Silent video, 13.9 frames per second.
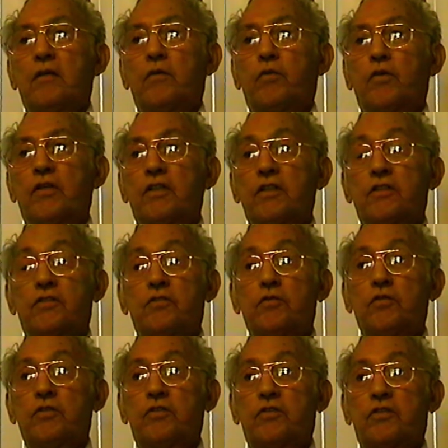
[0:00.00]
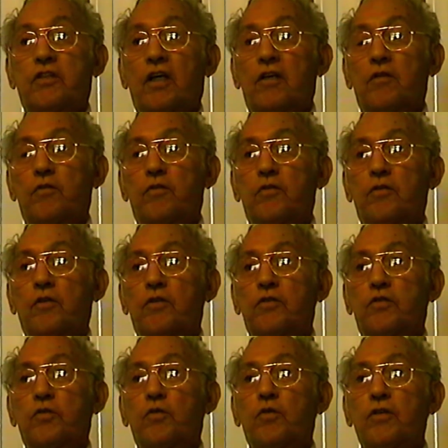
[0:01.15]
when we started going
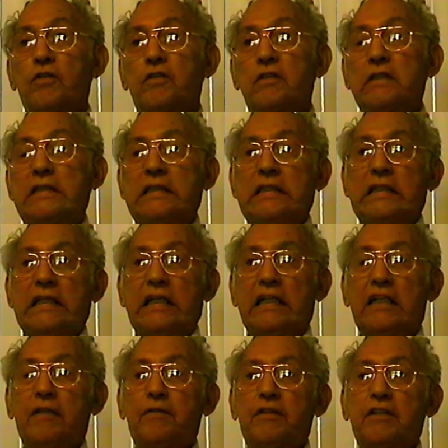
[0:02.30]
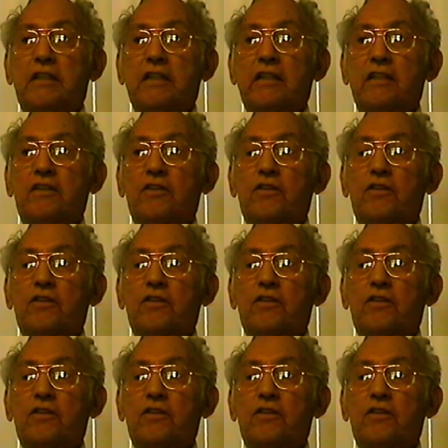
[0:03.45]
to work and everything,